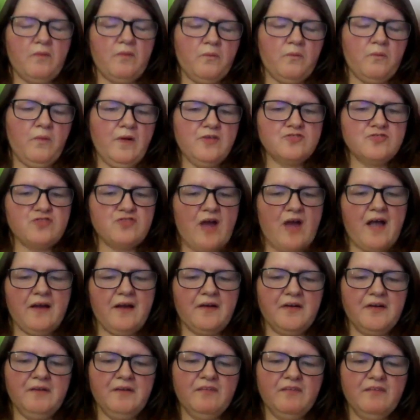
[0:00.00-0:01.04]
what track are
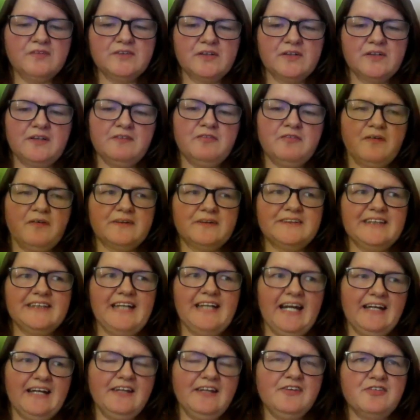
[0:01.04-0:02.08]
you most looking forward to
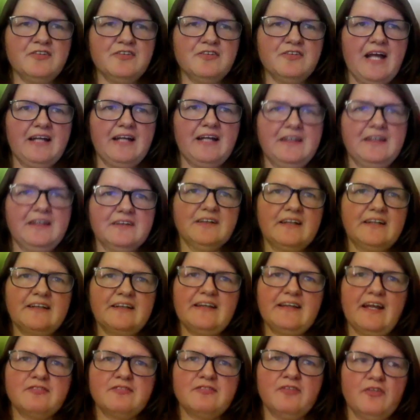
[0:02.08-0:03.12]
getting to now that you look at
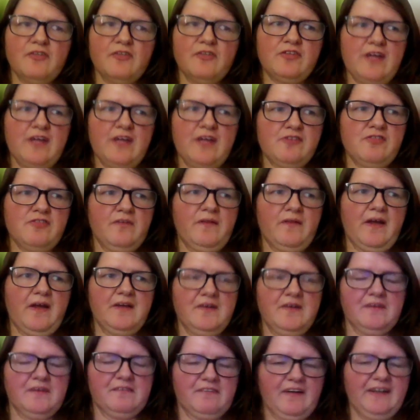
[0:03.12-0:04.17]
that full schedule that
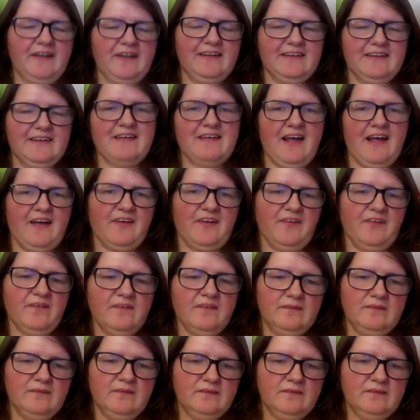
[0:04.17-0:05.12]
you're ready to tackle?